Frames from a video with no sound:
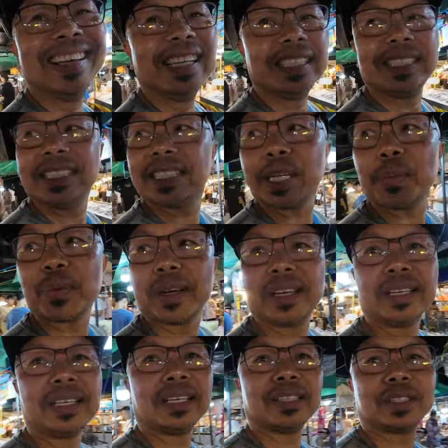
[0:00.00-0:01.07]
She's somewhere
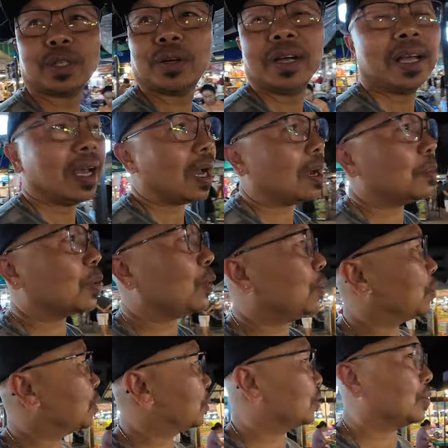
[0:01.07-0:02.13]
in here. So I'm
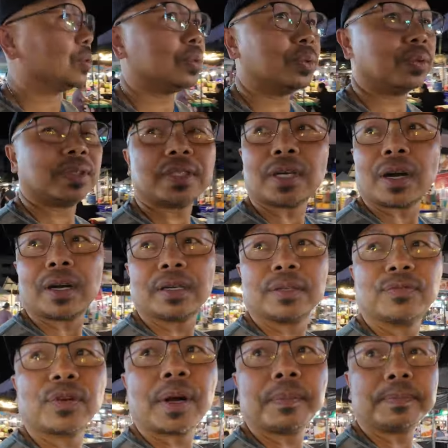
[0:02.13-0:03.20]
going to start
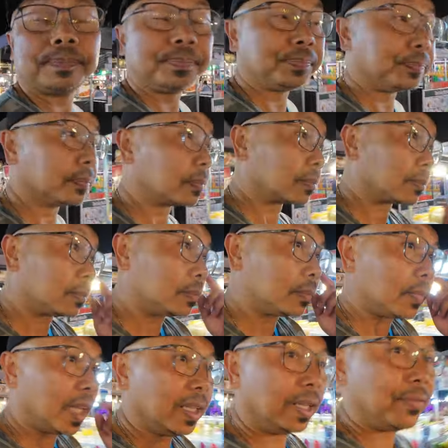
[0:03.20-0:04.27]
from
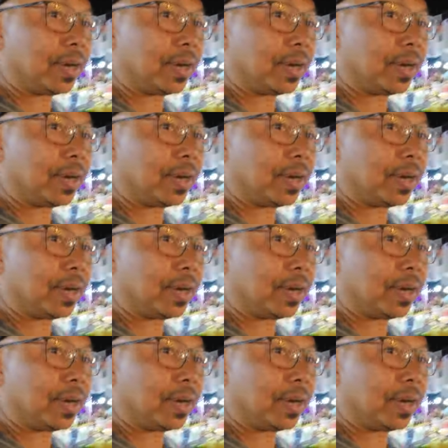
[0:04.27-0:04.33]
the